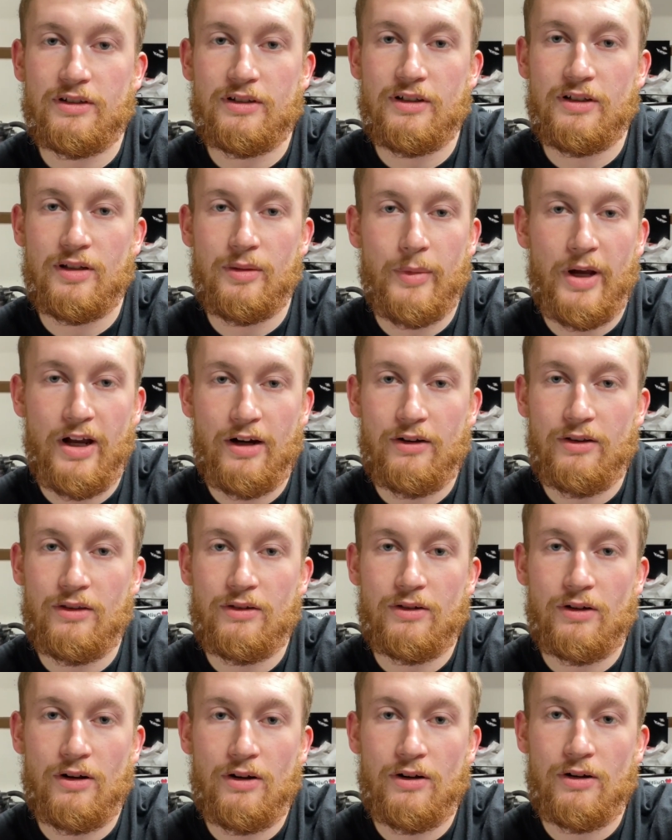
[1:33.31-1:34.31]
in the back of the
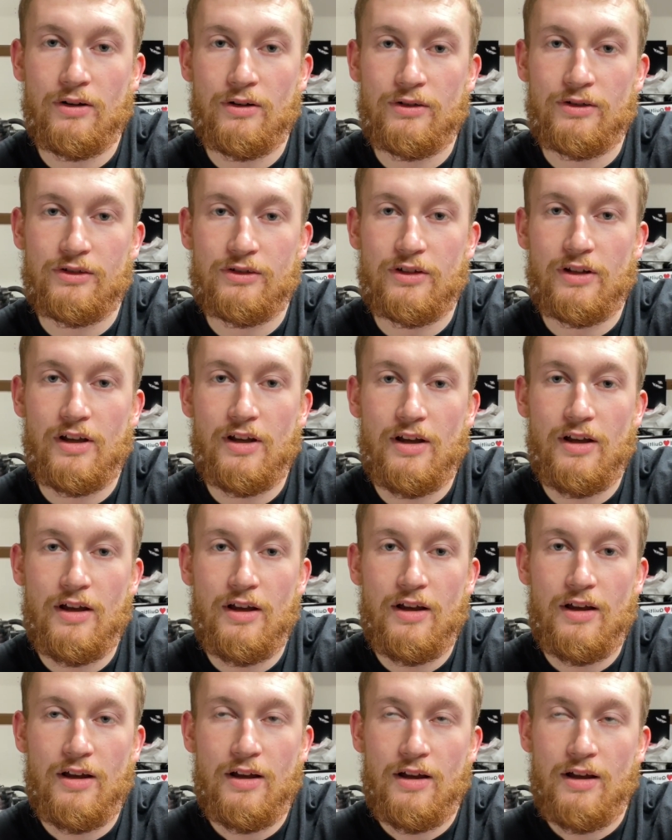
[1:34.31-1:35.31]
cars.
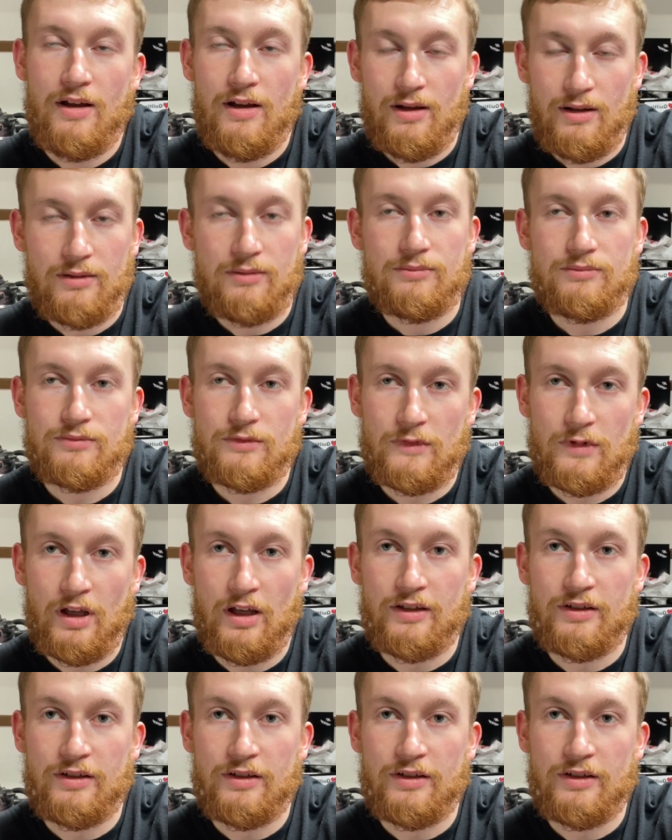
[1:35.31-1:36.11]
I